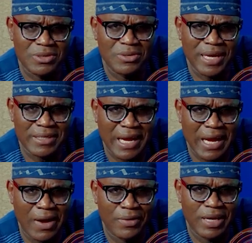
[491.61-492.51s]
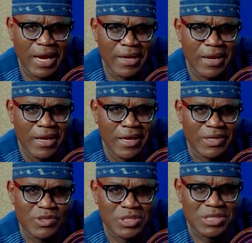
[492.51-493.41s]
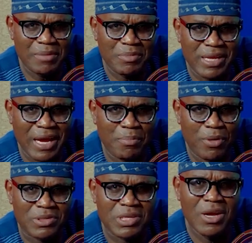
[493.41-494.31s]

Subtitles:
you that are online, social media bots.